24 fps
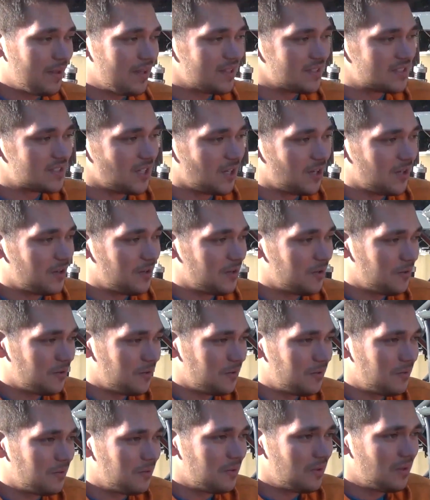So
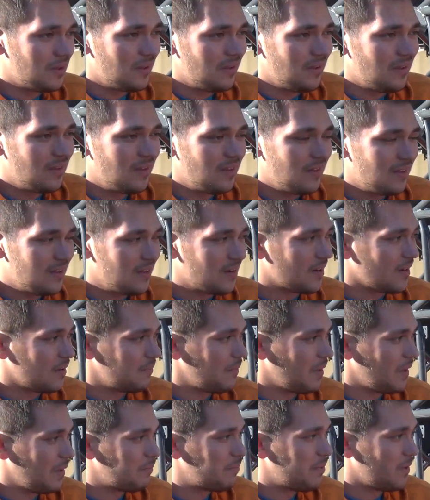you're going to
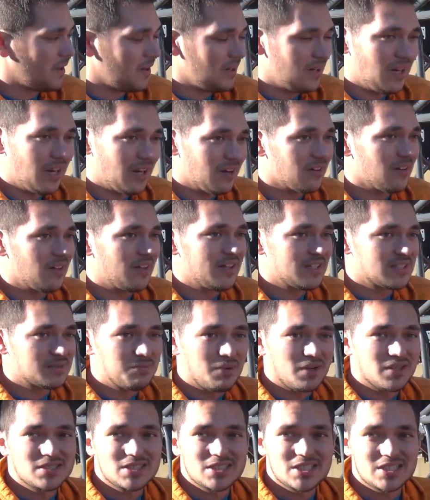be putting nearly as
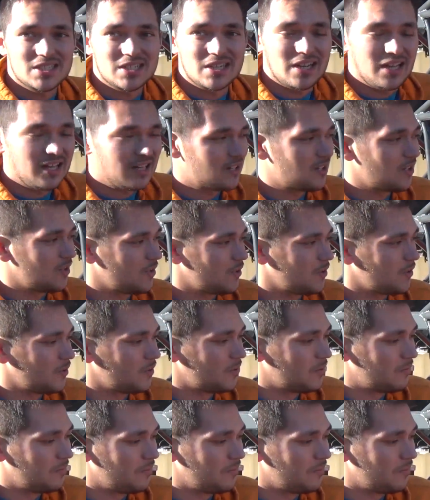much into